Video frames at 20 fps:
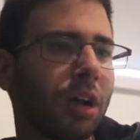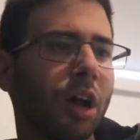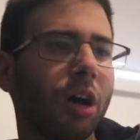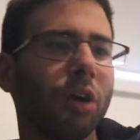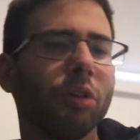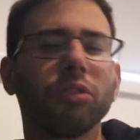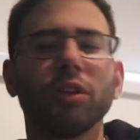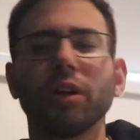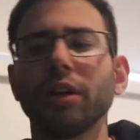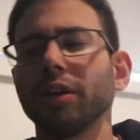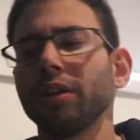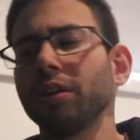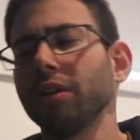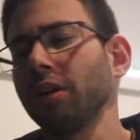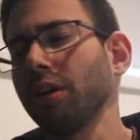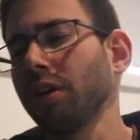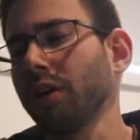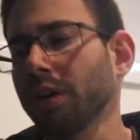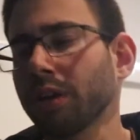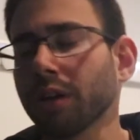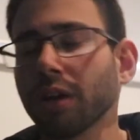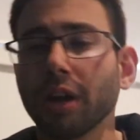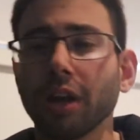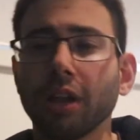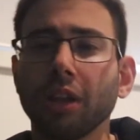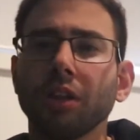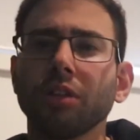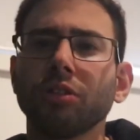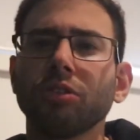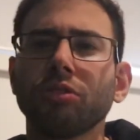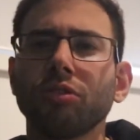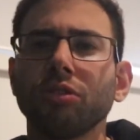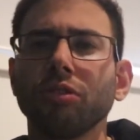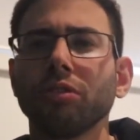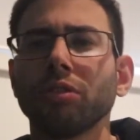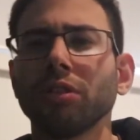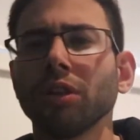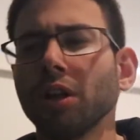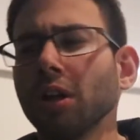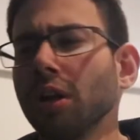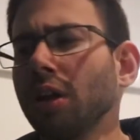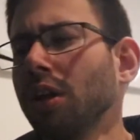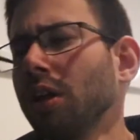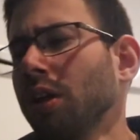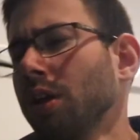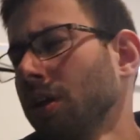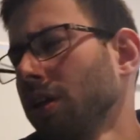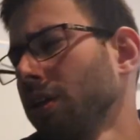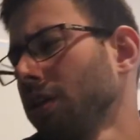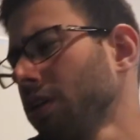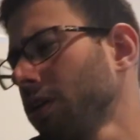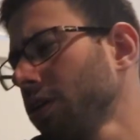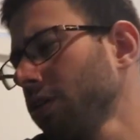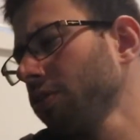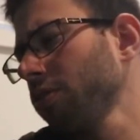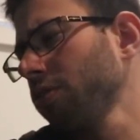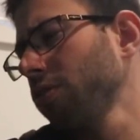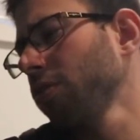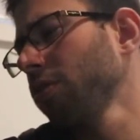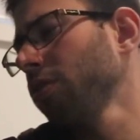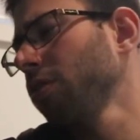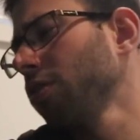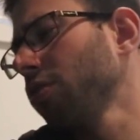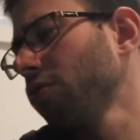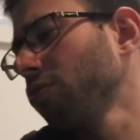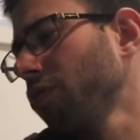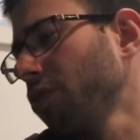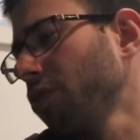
I was like, yeah, okay, let's do this